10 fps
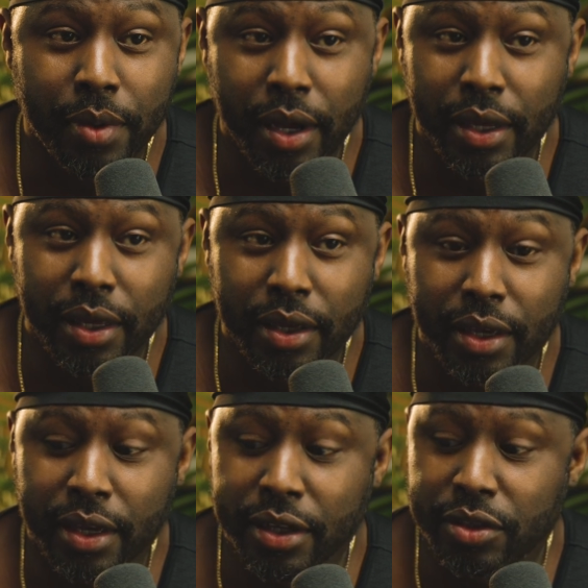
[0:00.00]
money
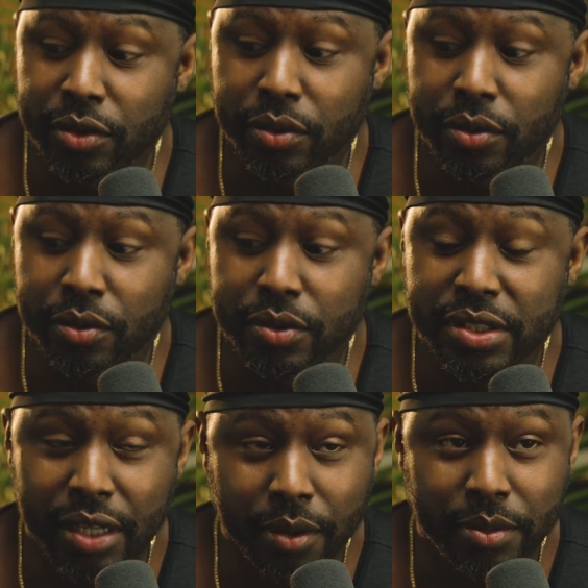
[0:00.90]
into
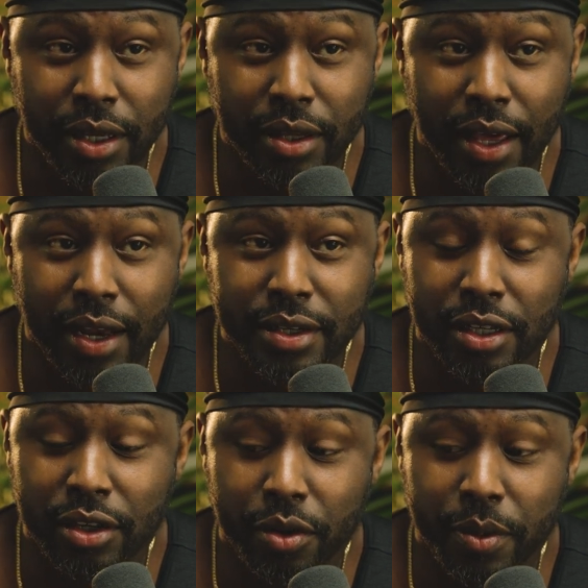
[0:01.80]
something that is
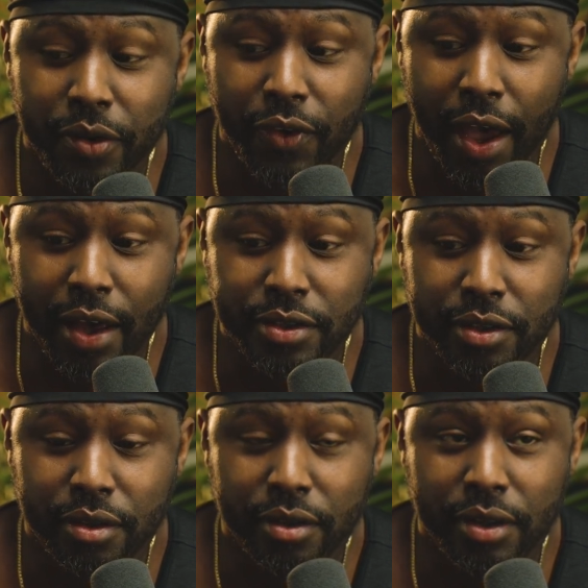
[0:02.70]
a little bit faster,